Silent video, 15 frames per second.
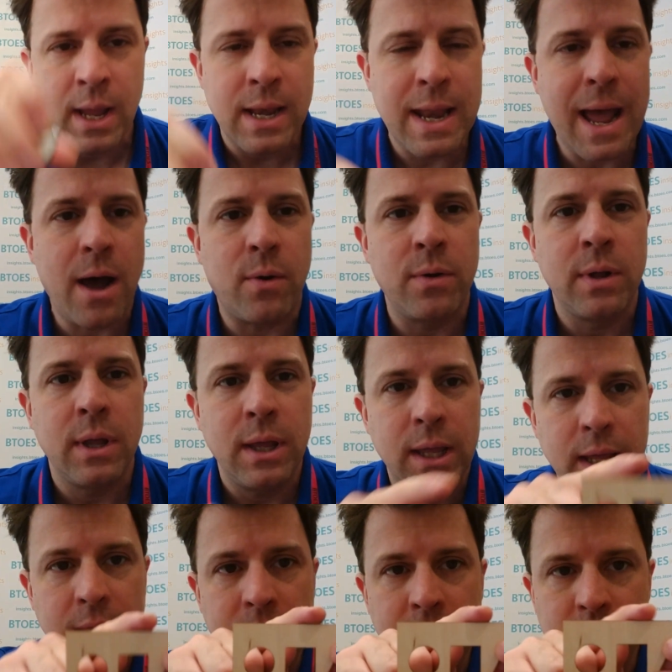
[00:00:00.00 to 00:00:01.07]
Now,
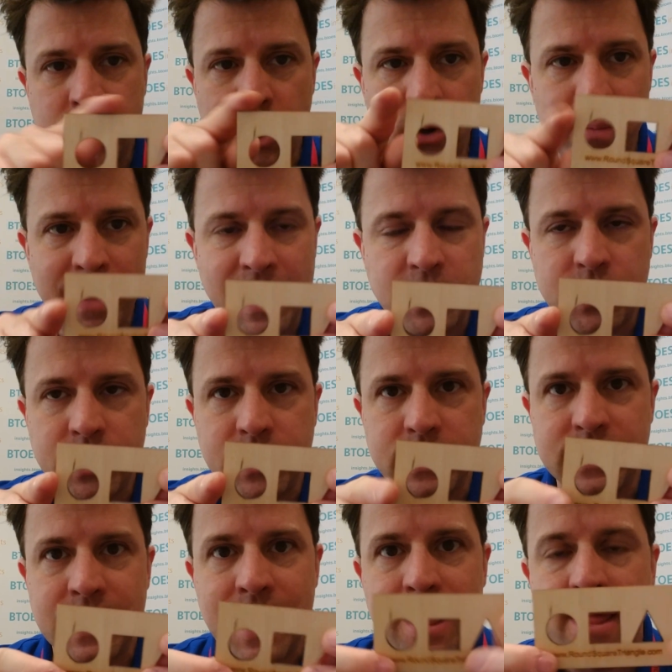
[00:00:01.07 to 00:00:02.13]
in 2
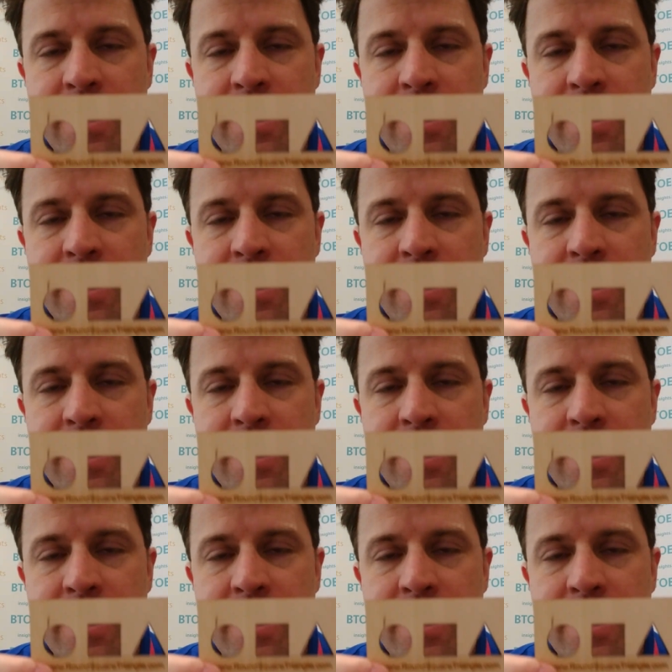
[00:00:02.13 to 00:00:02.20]
dimensions,